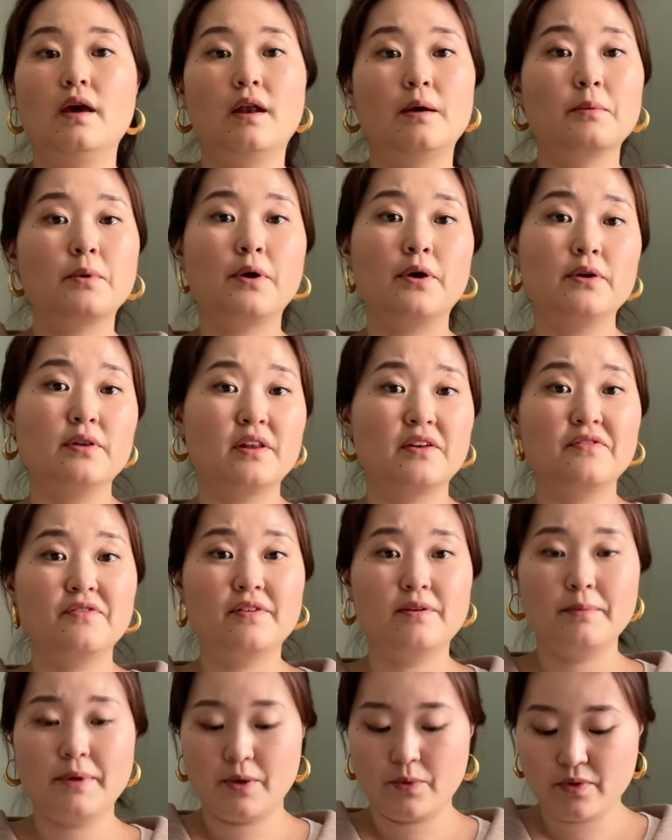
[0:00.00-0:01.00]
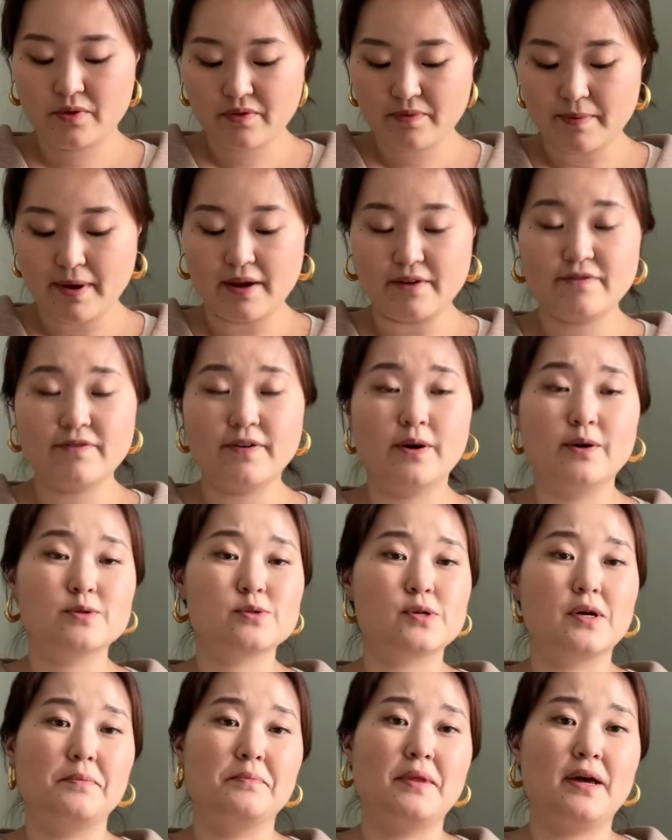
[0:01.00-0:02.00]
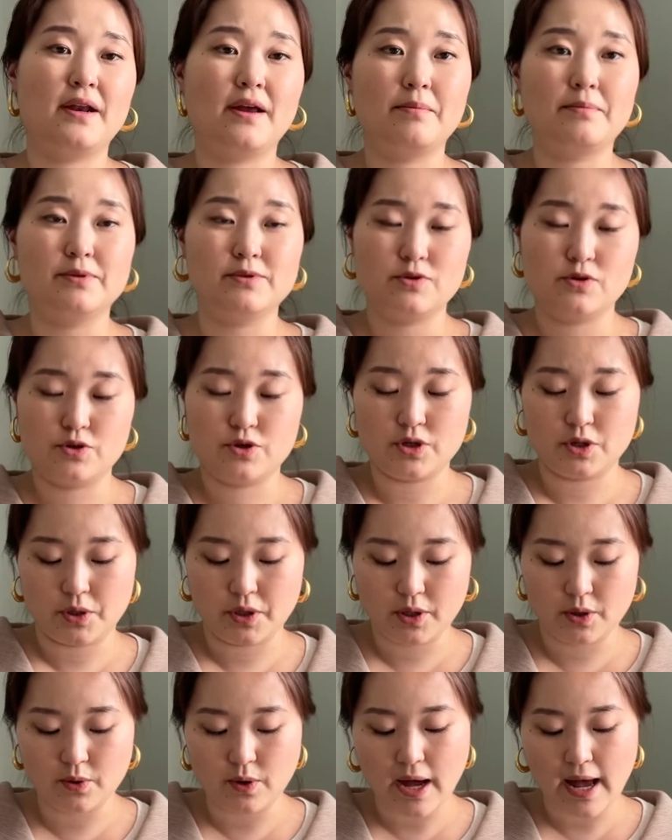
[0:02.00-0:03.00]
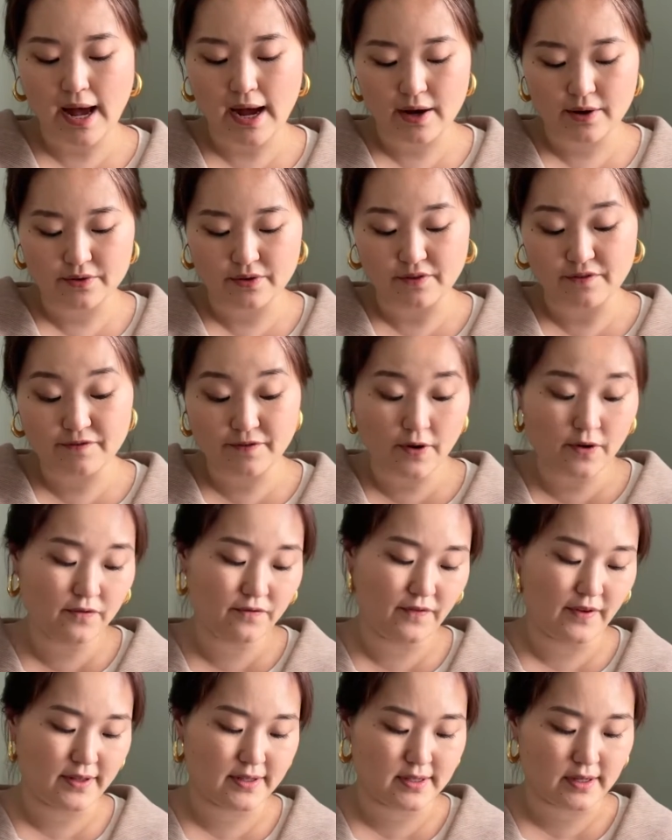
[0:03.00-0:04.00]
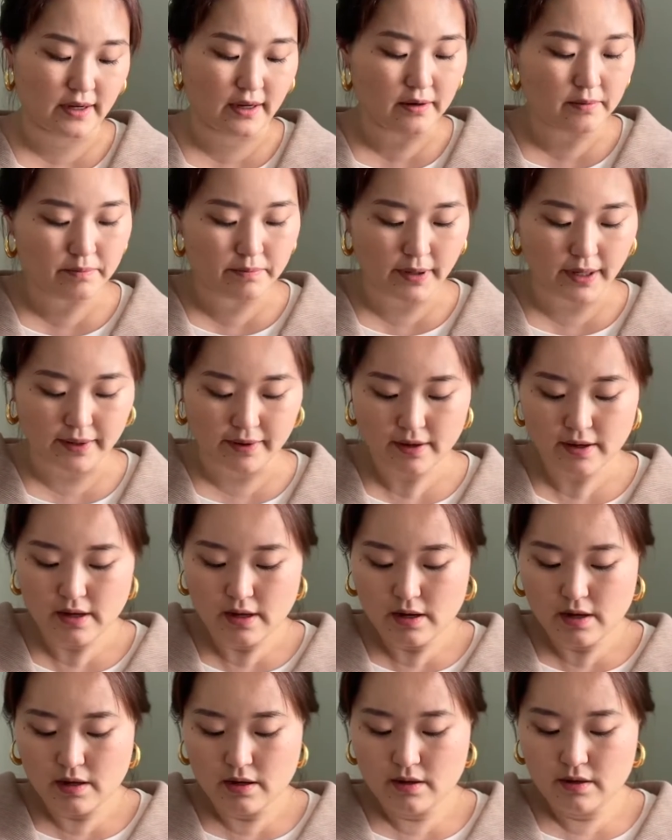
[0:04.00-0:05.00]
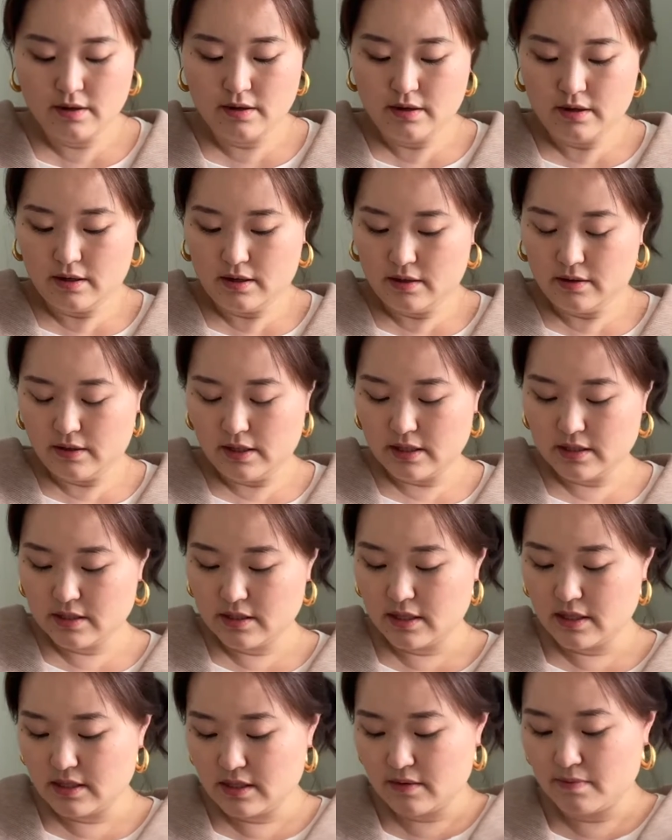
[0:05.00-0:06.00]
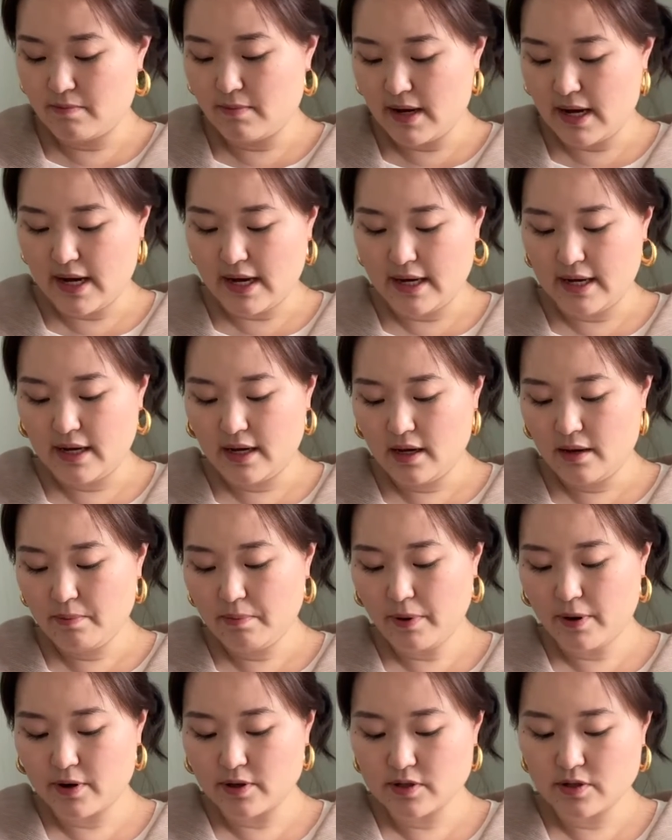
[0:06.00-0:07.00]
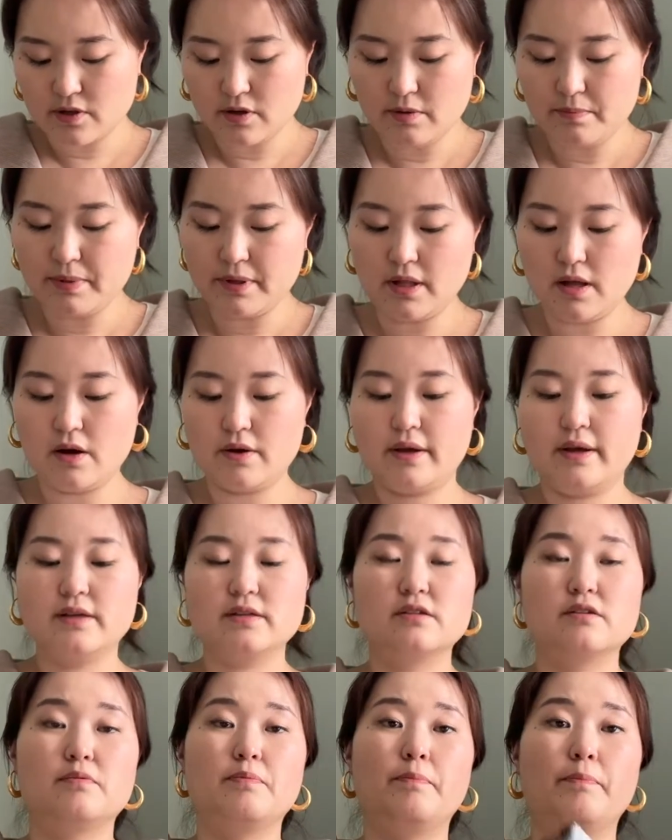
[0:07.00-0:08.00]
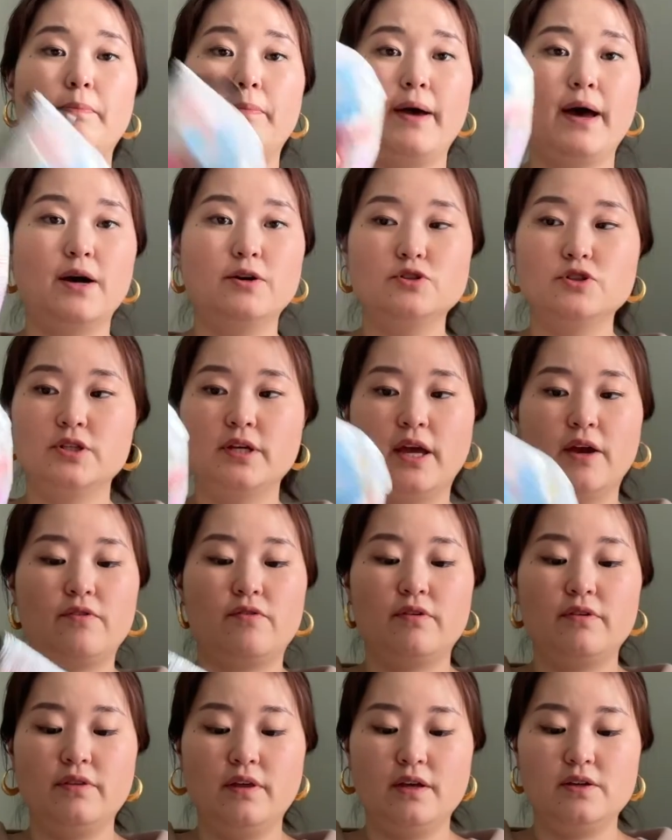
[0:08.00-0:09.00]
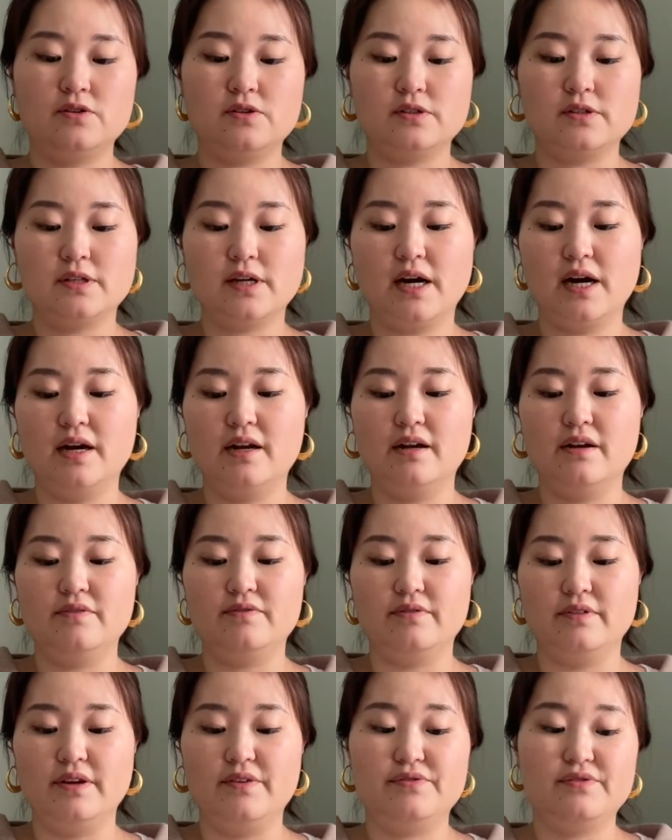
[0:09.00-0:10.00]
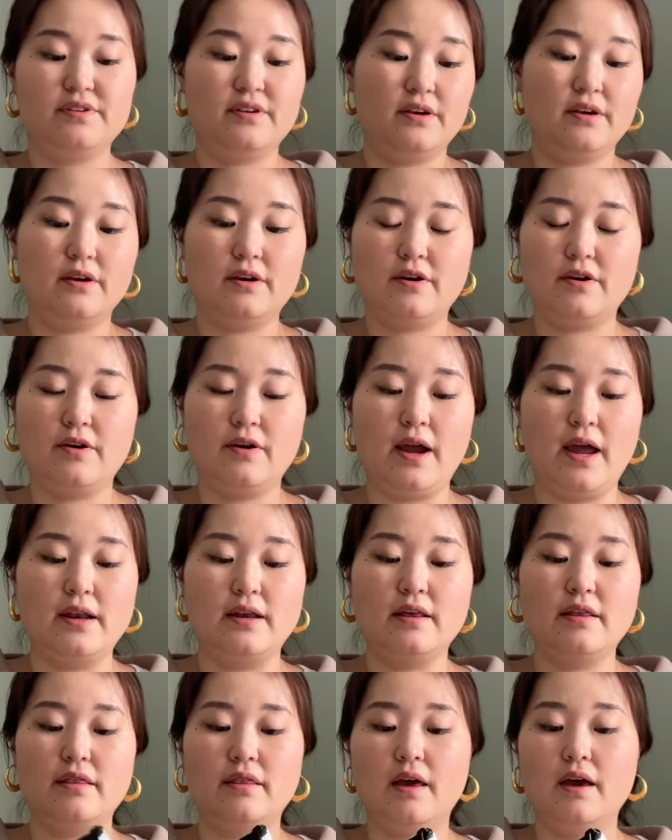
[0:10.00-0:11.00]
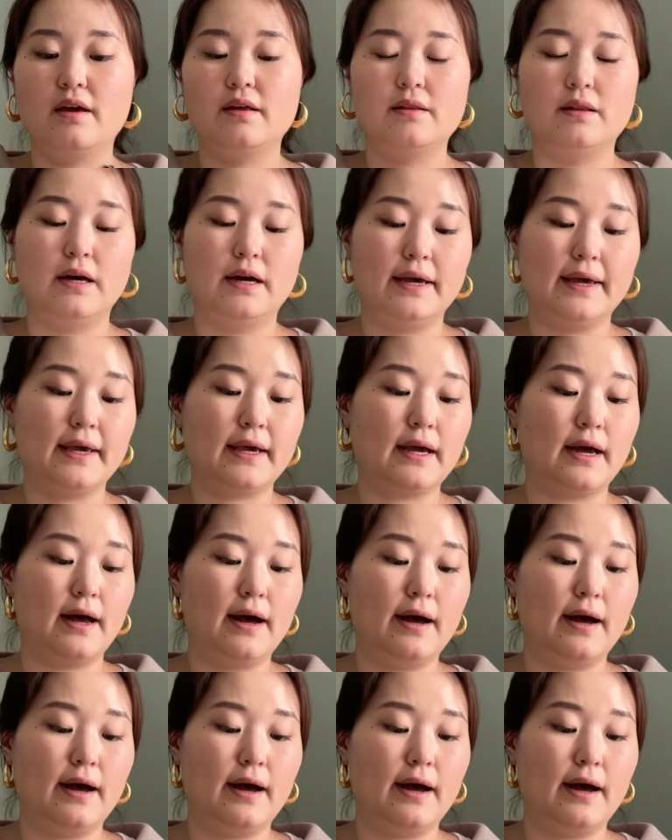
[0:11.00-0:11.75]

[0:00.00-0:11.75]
I'm currently filming with my phone, so I'm not able to show you how the phone fits in, but this is my personal belongings pouch. Everything just kind of lives here. Anything like